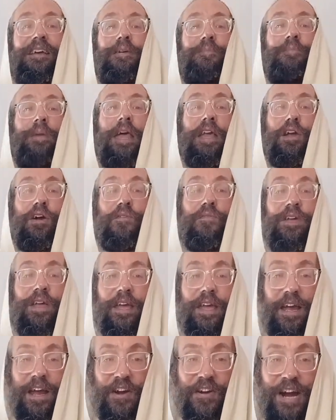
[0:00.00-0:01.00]
make over
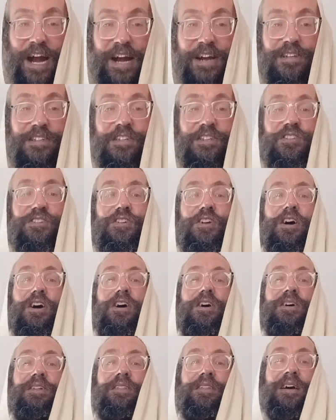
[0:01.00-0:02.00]
here Eretz
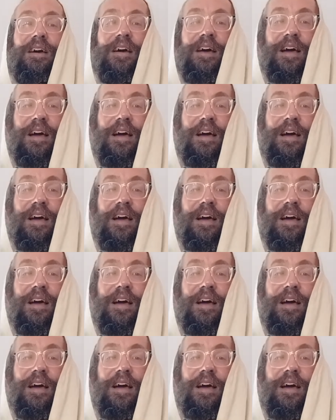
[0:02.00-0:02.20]
Yisrael